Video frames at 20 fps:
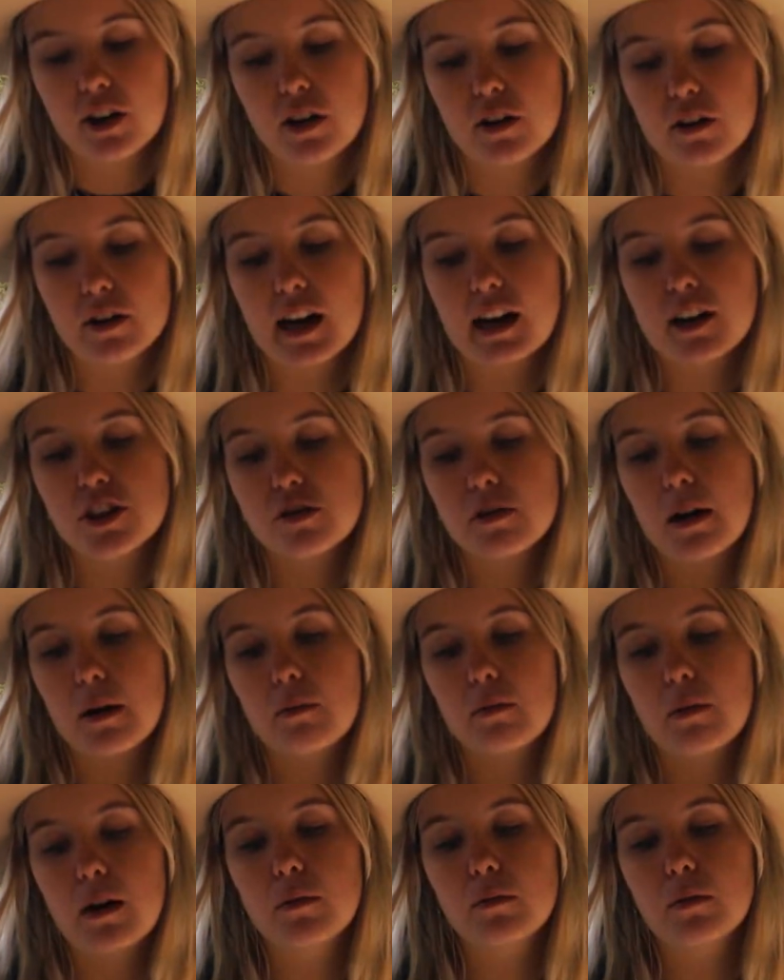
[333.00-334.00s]
I'll catch you up
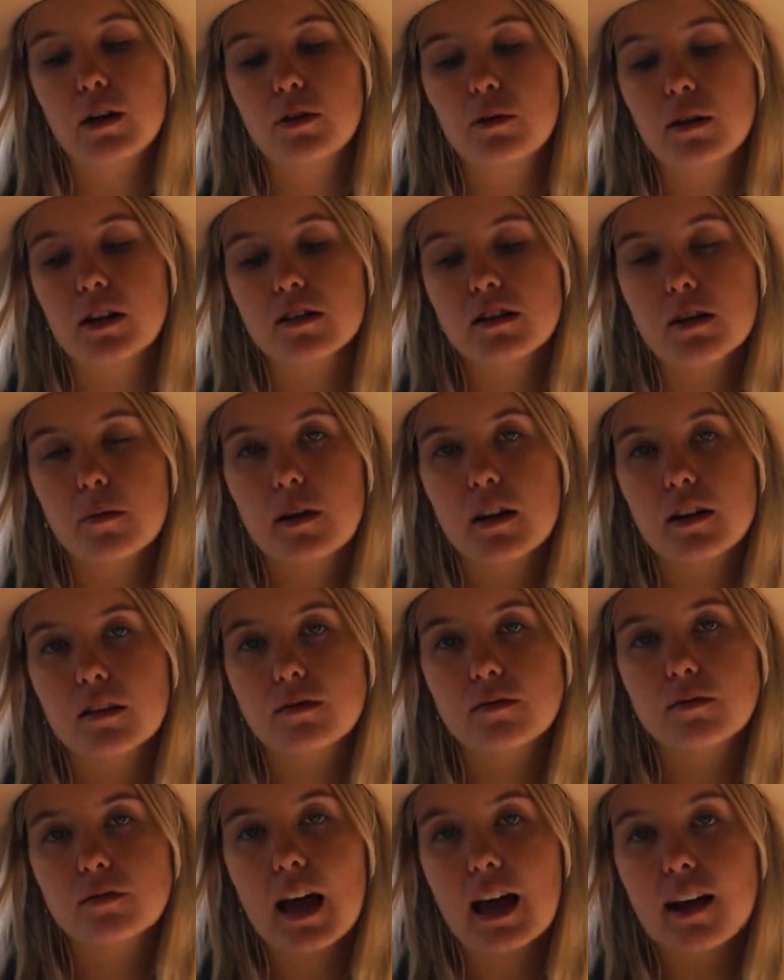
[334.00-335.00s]
when we're doing something
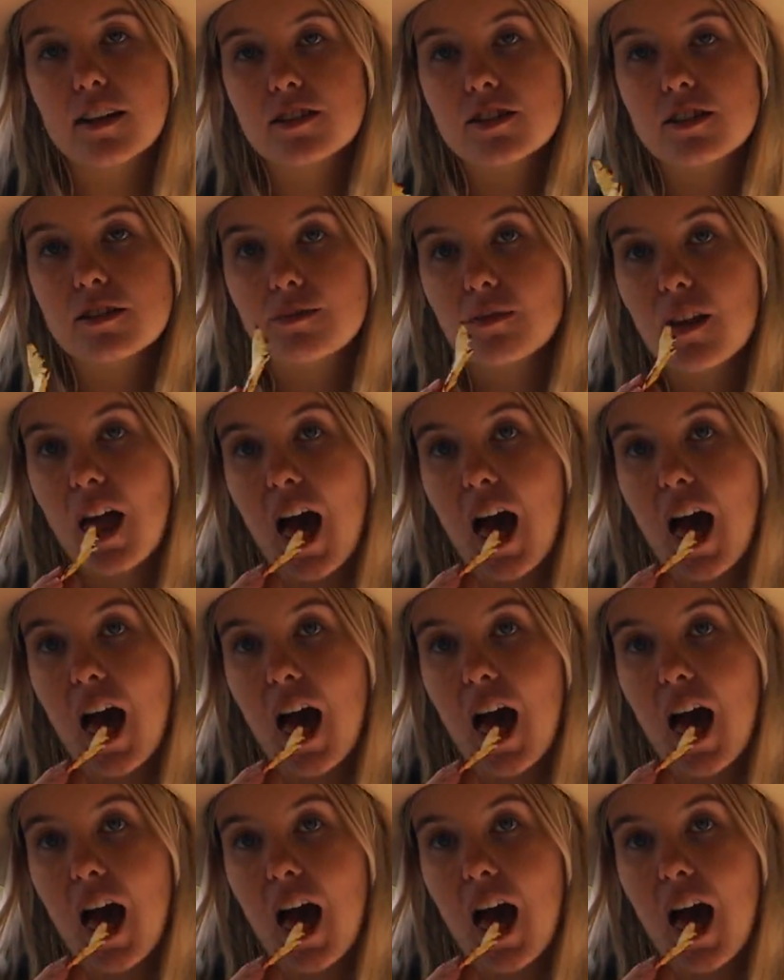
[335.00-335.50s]
next.